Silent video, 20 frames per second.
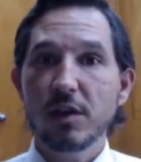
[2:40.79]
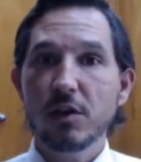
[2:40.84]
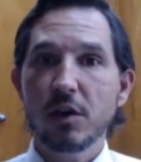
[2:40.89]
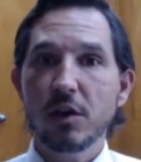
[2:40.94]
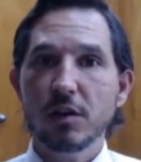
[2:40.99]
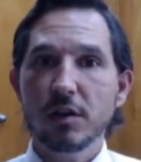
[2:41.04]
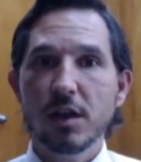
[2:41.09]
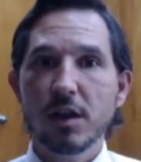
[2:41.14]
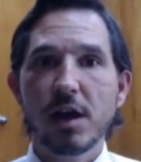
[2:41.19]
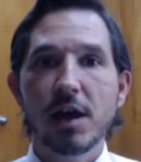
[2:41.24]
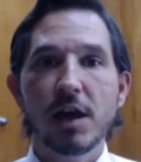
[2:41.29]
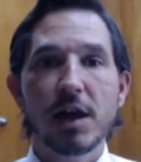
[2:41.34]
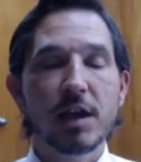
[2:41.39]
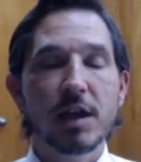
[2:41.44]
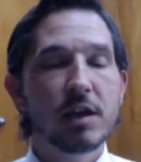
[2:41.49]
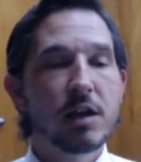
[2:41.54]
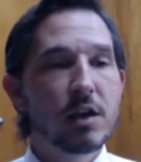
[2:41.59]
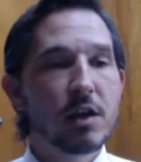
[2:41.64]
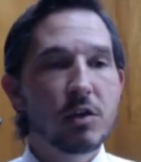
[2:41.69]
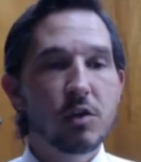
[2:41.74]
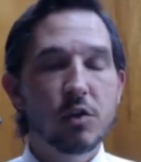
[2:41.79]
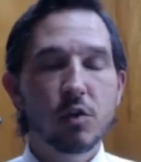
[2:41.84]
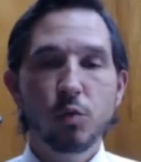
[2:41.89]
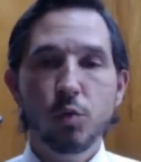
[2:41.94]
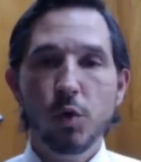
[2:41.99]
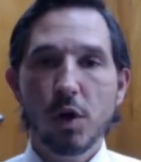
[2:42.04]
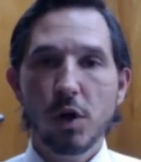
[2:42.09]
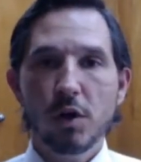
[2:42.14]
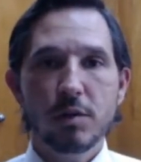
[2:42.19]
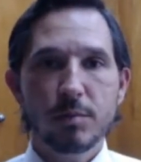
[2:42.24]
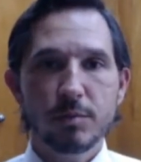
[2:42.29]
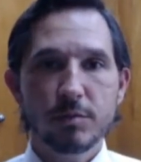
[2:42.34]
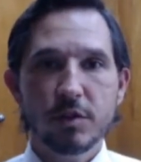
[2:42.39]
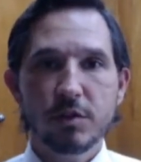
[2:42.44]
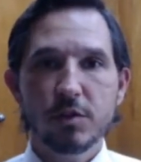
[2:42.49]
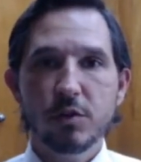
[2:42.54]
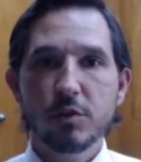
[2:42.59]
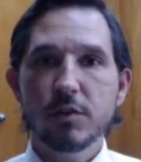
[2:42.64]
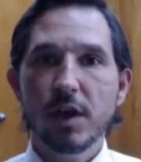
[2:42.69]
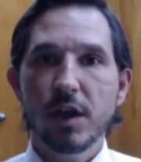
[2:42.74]
online, you're welcome to
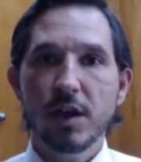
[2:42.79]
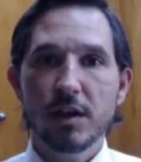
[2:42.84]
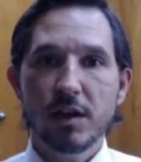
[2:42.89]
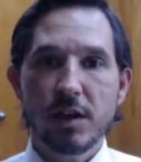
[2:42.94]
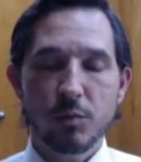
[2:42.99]
do that.